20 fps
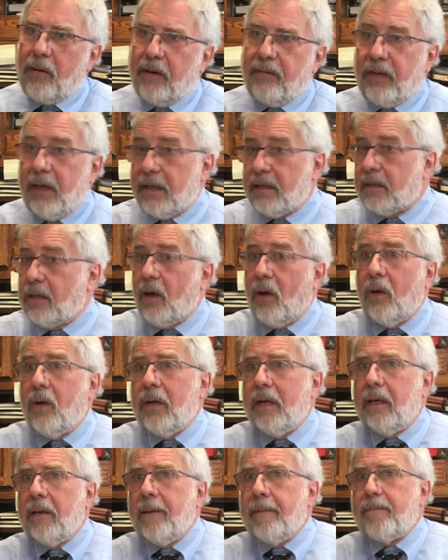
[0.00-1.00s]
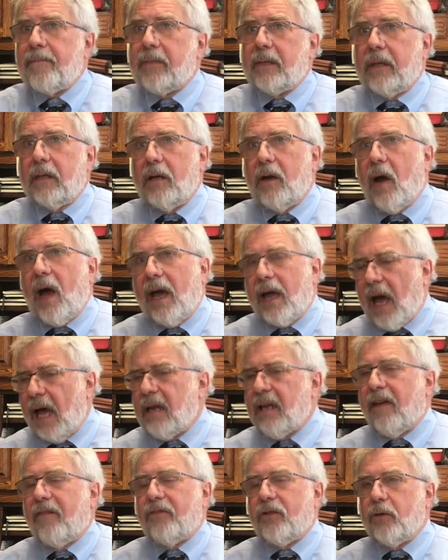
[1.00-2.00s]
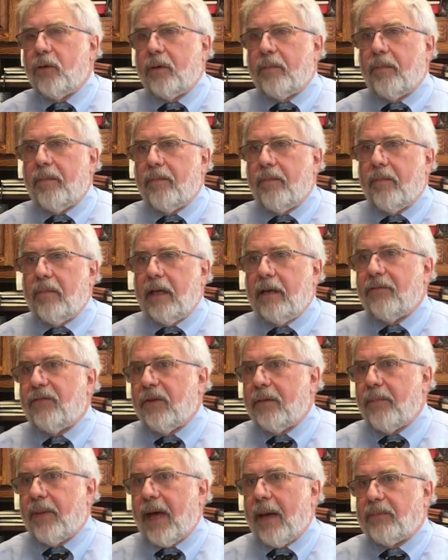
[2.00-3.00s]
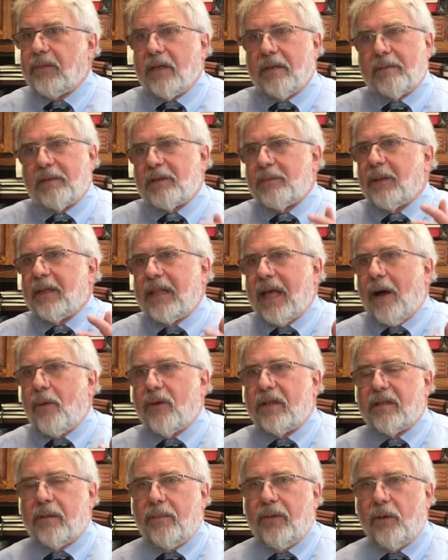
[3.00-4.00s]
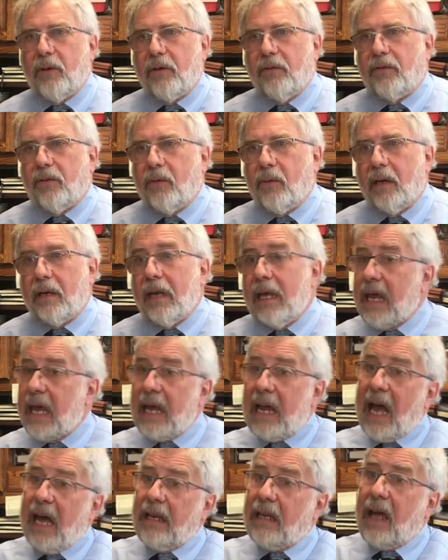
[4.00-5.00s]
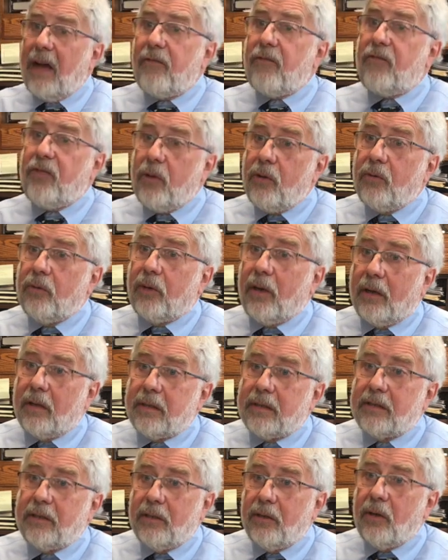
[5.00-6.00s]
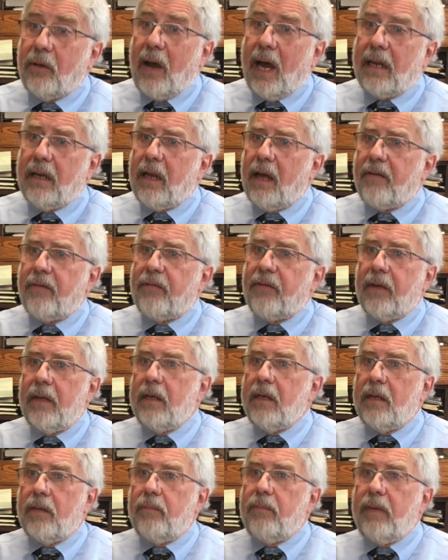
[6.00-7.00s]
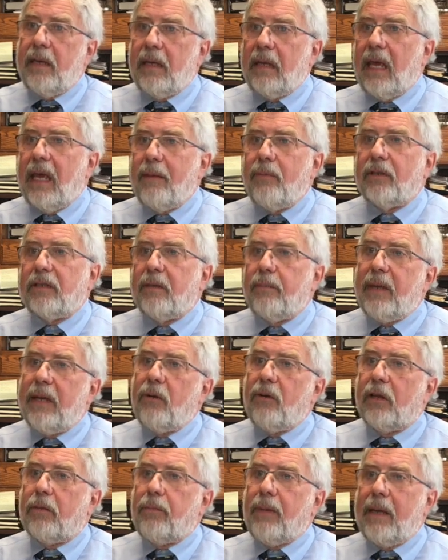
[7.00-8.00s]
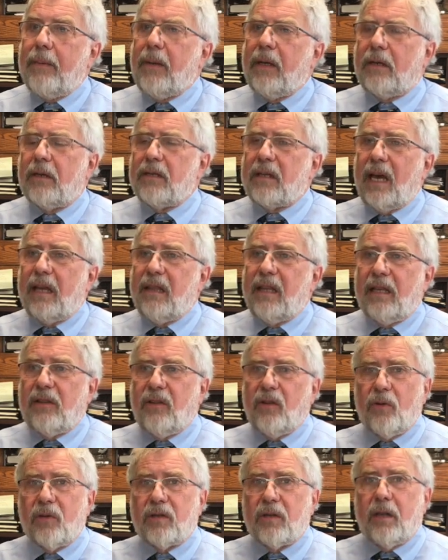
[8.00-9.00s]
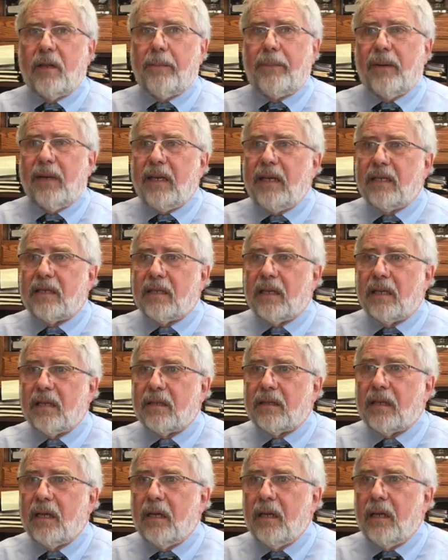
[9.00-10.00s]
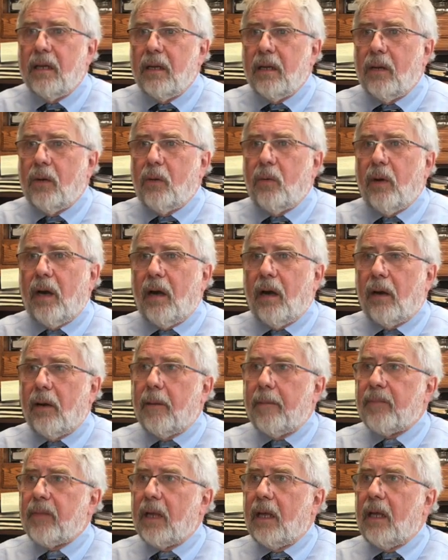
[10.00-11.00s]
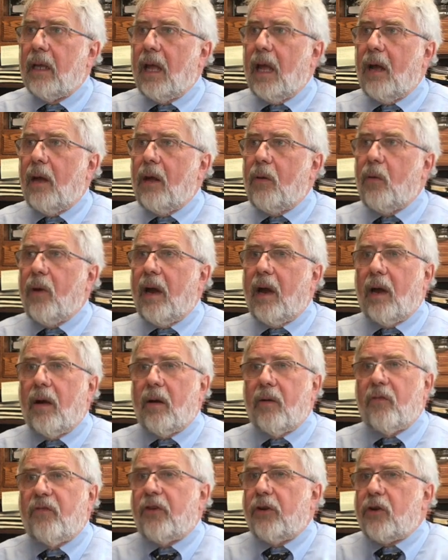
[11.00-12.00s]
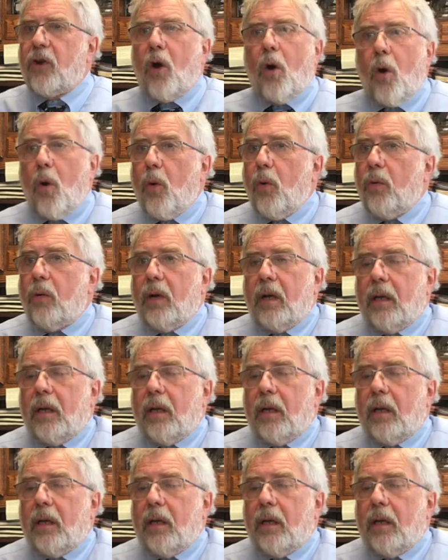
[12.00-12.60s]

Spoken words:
of this. So, I love doing infant baptisms, but that was a beautiful one. And I love funerals too. I love being able to be with people, because I think those are the places where for no